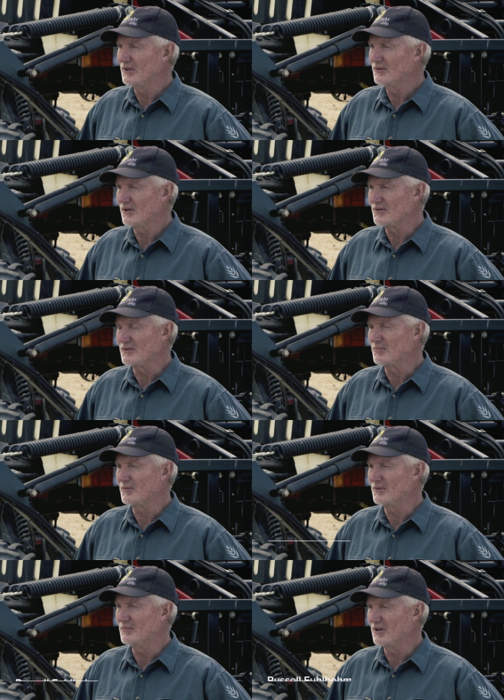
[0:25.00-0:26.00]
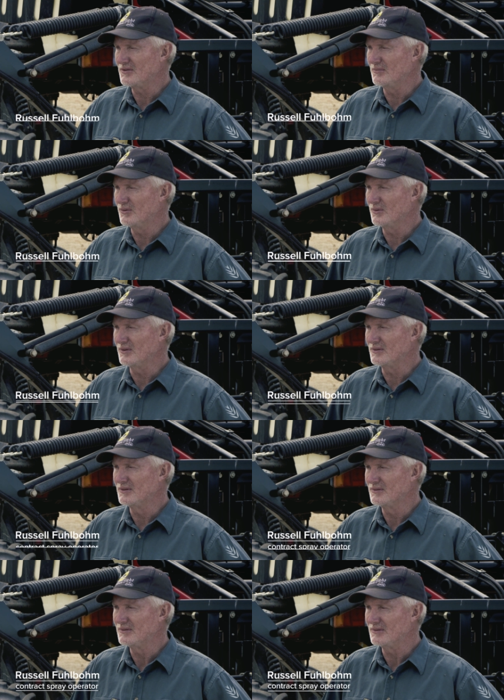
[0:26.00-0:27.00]
Bill nozzles are probably the most
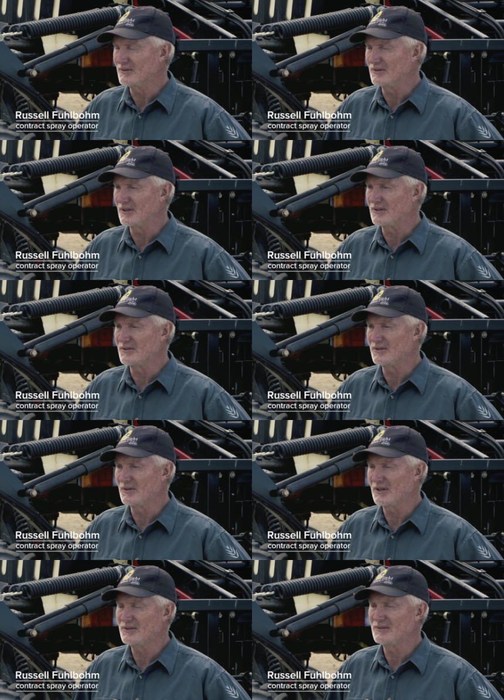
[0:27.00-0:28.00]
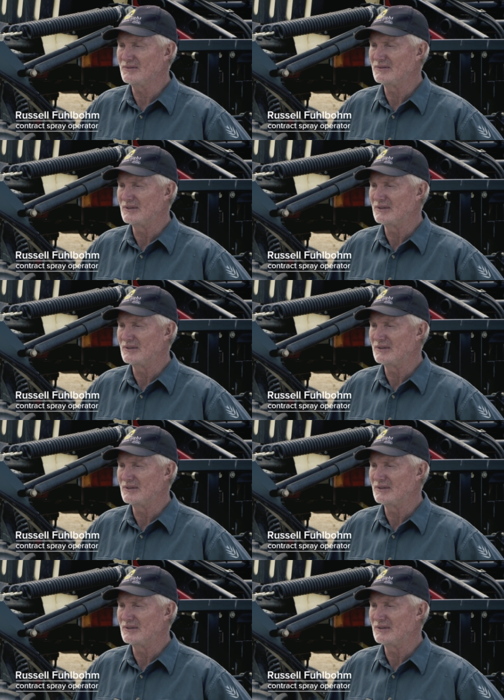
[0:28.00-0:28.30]
important uh, consideration,